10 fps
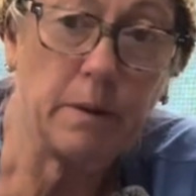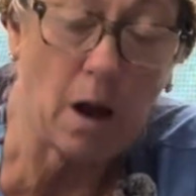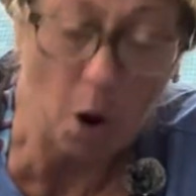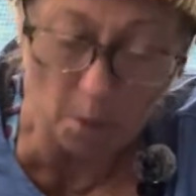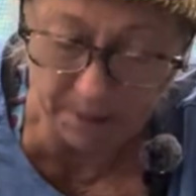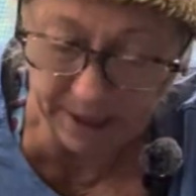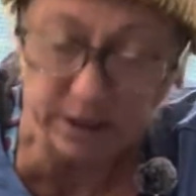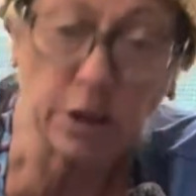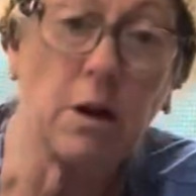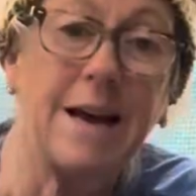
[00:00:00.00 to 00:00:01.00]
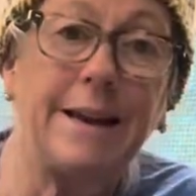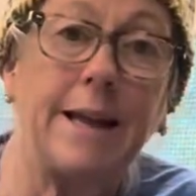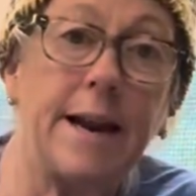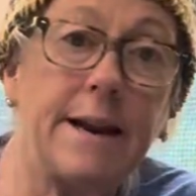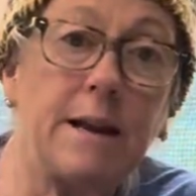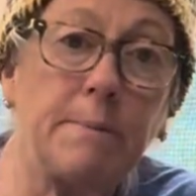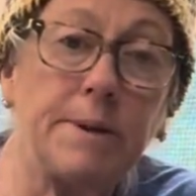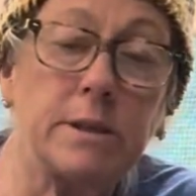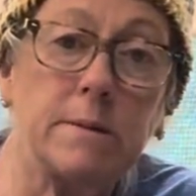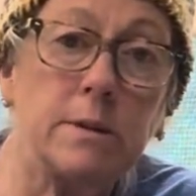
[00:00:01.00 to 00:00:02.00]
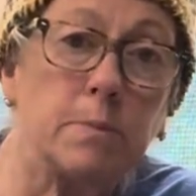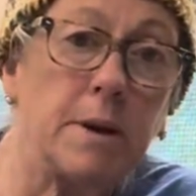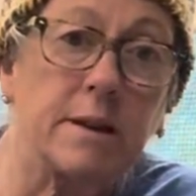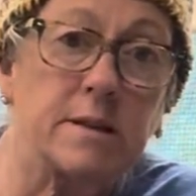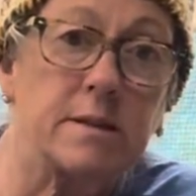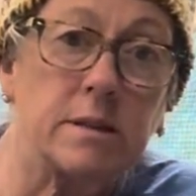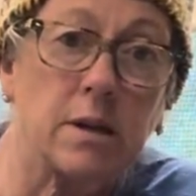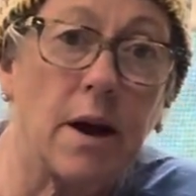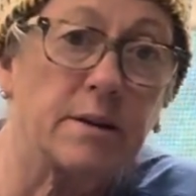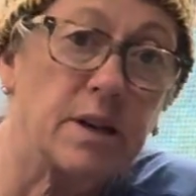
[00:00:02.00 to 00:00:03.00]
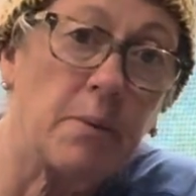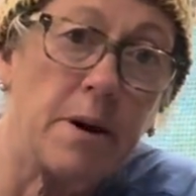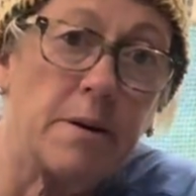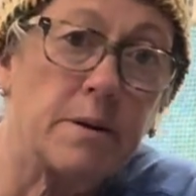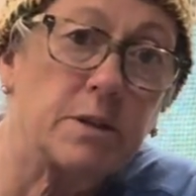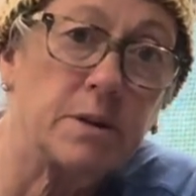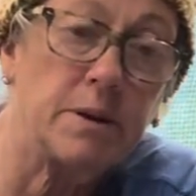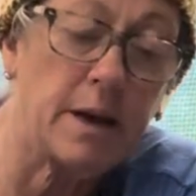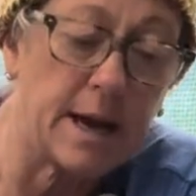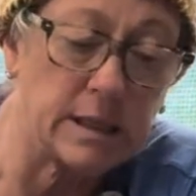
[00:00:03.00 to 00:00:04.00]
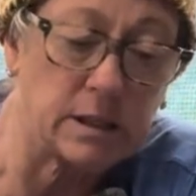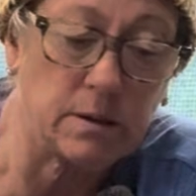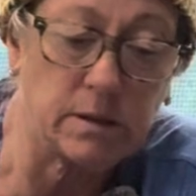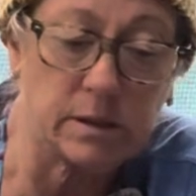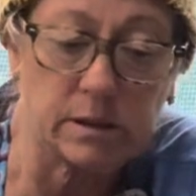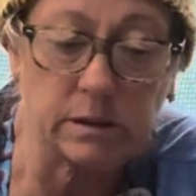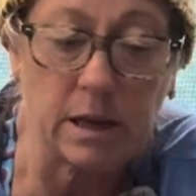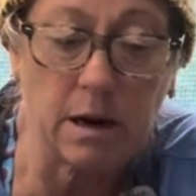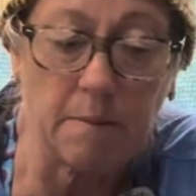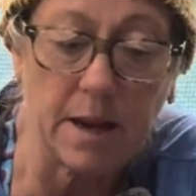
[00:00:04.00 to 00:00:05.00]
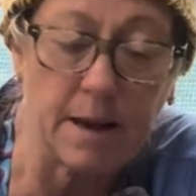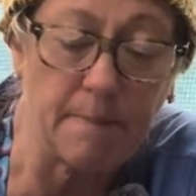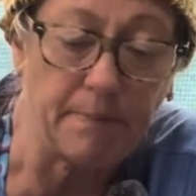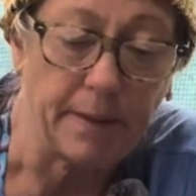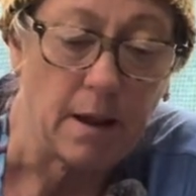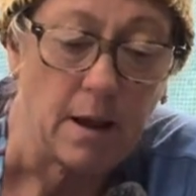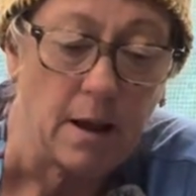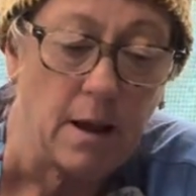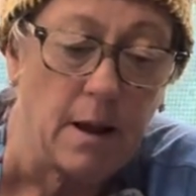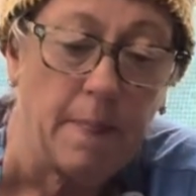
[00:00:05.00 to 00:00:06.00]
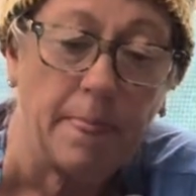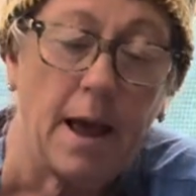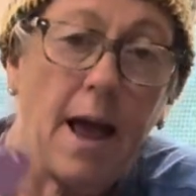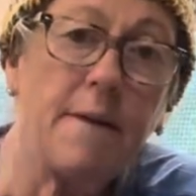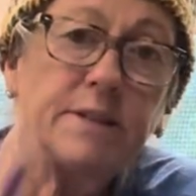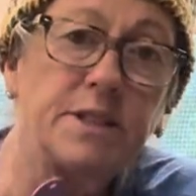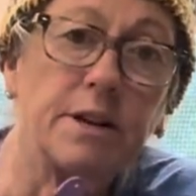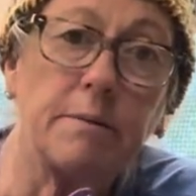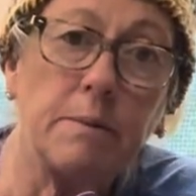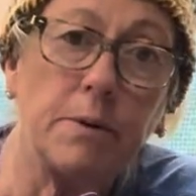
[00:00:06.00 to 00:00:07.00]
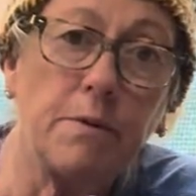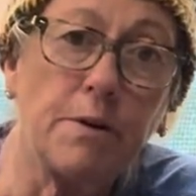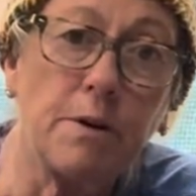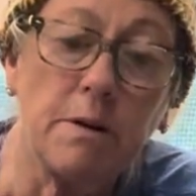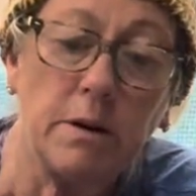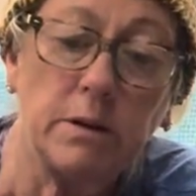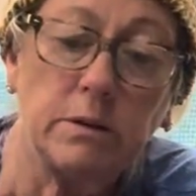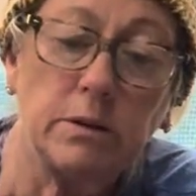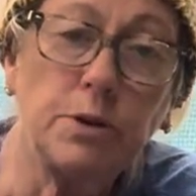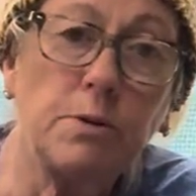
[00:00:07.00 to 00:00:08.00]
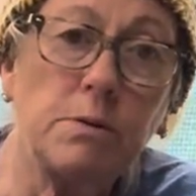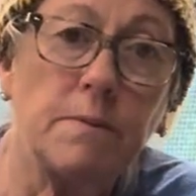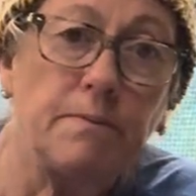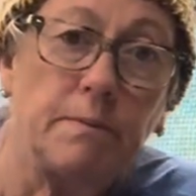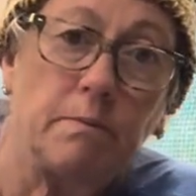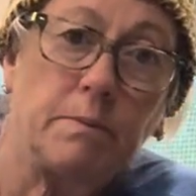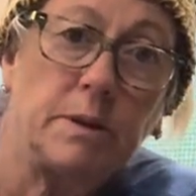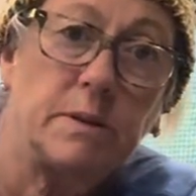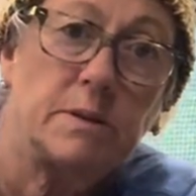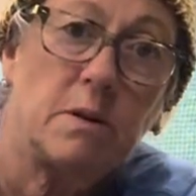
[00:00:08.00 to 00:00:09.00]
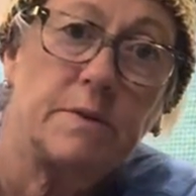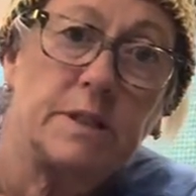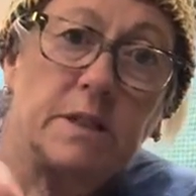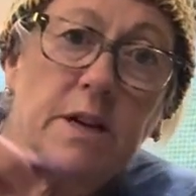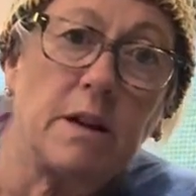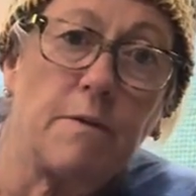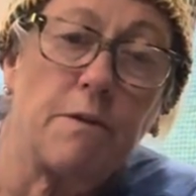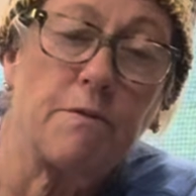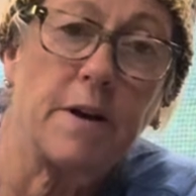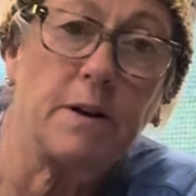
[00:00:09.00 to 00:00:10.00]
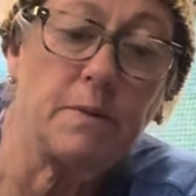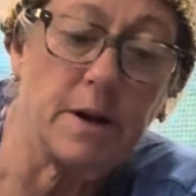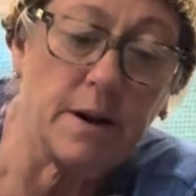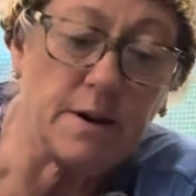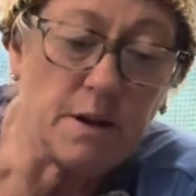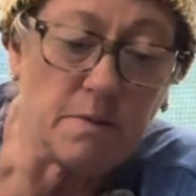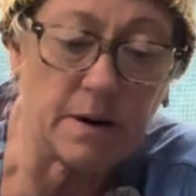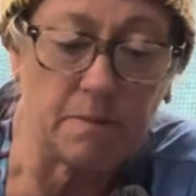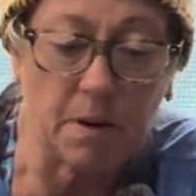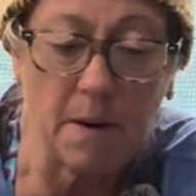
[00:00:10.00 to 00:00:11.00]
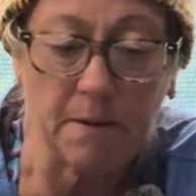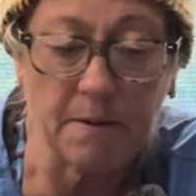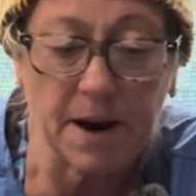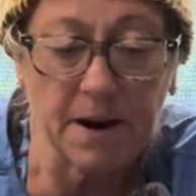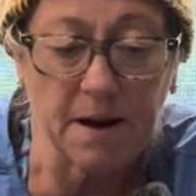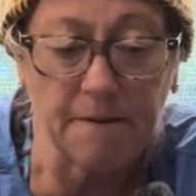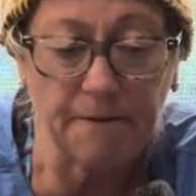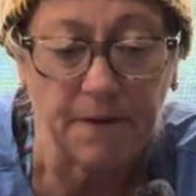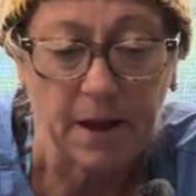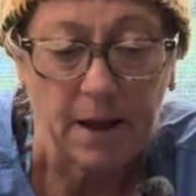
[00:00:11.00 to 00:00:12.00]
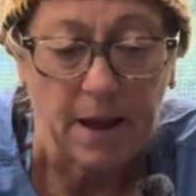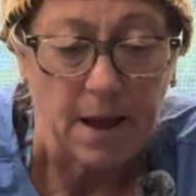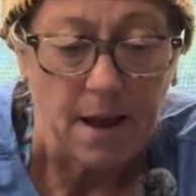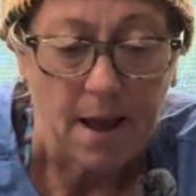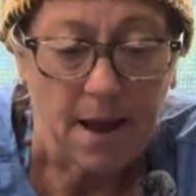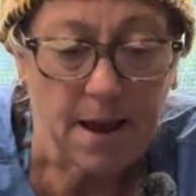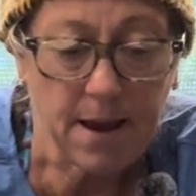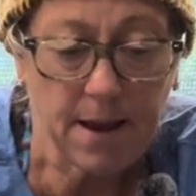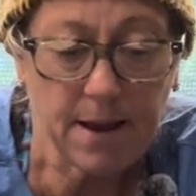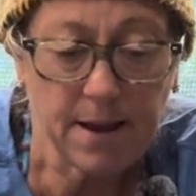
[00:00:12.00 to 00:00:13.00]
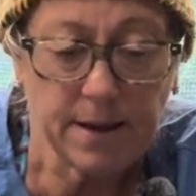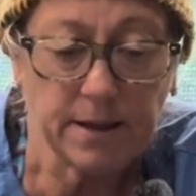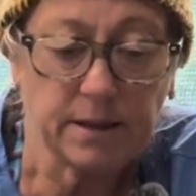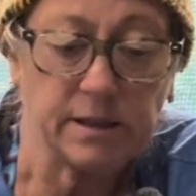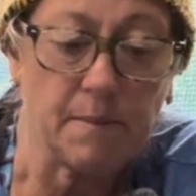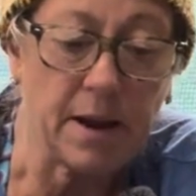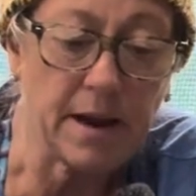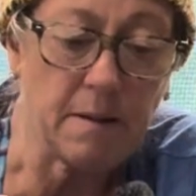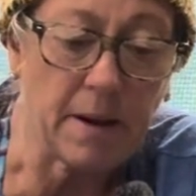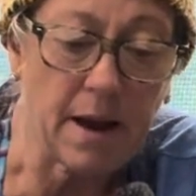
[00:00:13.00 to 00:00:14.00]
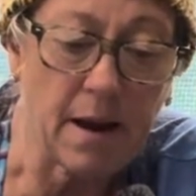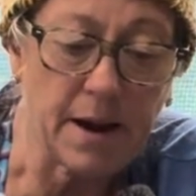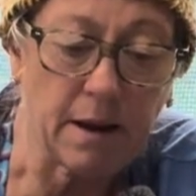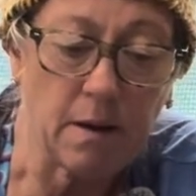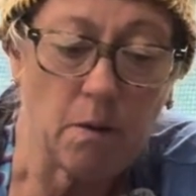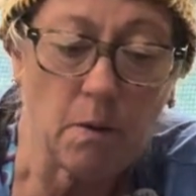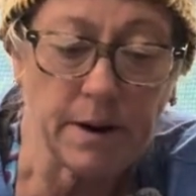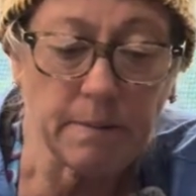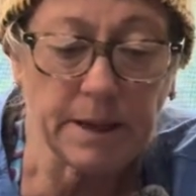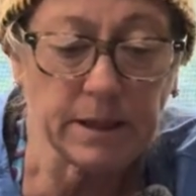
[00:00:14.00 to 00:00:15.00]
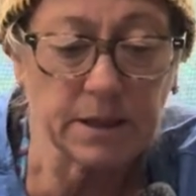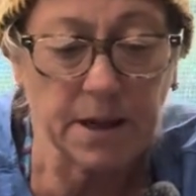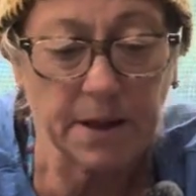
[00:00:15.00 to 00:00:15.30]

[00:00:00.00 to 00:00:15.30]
Hoping to not get any blisters because of the socks I wear, and I'll show you guys those in a minute. I have a tick remover tool. Put this over the tick if you find one on you and pop it right off. And some antibiotic ointment